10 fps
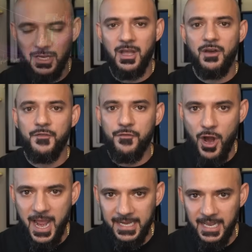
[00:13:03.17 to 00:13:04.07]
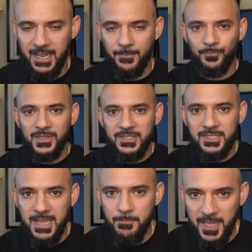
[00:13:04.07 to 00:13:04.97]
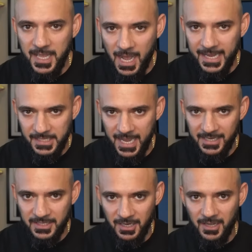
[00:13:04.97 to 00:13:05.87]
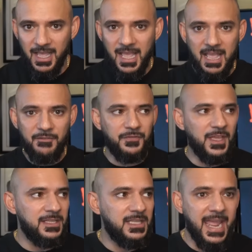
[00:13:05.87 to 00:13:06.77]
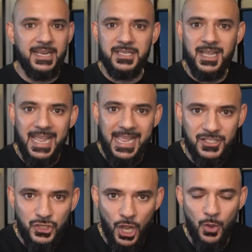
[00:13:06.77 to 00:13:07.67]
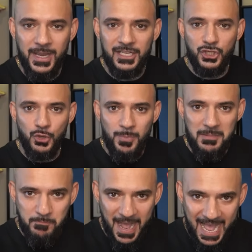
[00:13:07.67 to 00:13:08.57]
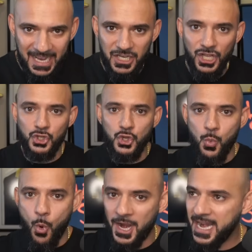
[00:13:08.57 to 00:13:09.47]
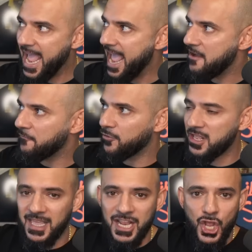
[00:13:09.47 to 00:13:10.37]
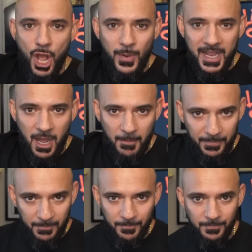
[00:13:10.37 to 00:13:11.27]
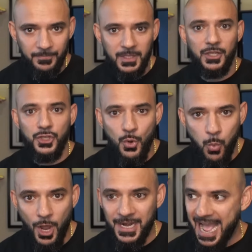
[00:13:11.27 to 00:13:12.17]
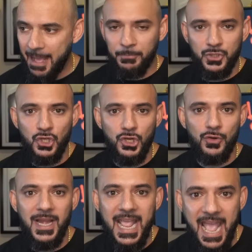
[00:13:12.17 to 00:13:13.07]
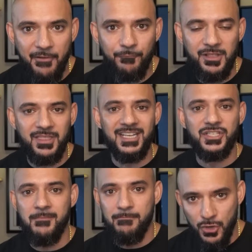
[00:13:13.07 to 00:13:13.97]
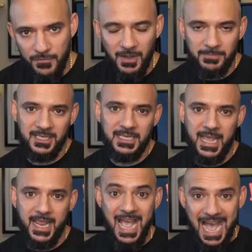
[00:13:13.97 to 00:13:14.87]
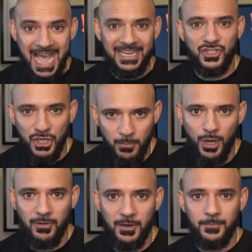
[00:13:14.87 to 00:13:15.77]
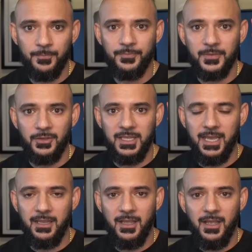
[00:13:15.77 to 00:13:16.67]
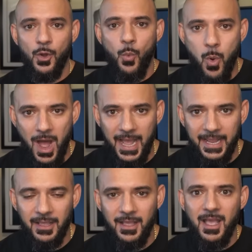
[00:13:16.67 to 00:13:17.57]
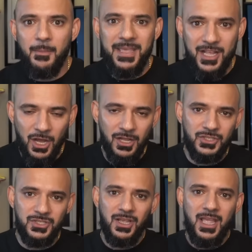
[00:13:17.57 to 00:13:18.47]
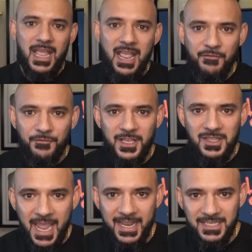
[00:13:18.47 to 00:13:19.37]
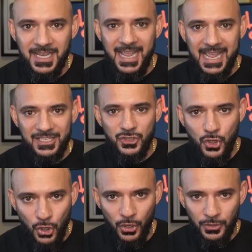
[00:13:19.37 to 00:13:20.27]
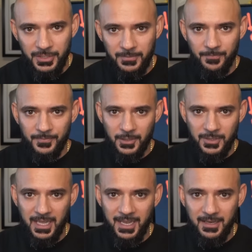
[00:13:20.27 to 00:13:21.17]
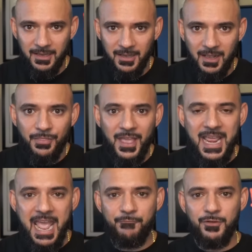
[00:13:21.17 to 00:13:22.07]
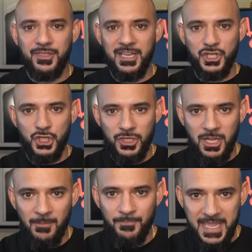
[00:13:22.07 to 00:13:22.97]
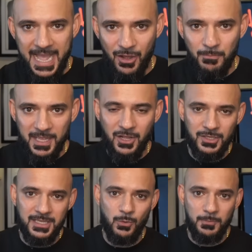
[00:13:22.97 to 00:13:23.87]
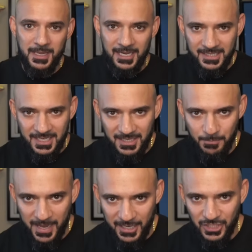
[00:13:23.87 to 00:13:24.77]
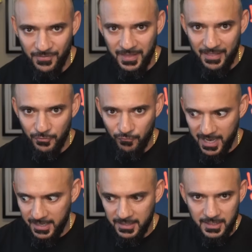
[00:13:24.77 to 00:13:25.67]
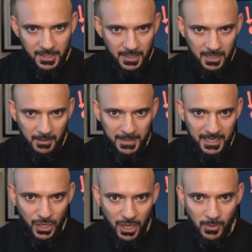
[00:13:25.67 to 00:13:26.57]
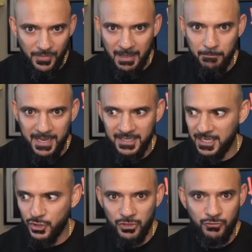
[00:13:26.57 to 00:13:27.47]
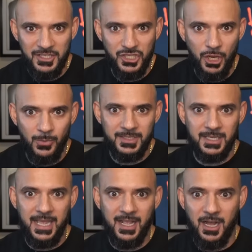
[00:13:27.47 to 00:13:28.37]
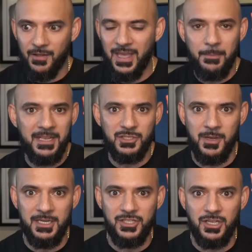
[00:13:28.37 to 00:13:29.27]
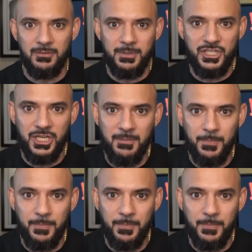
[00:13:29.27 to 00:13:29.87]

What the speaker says: Friday, CPI data. If the data is going to be bad, you want everything going up. You want absolutely everything to move up today and tomorrow, okay? Why? Because if the data is good, okay, then everything should come down because there would be an anticipation that the readings are going to come in lower. That means interest rates are going to get cut. That means money's going to be cheaper.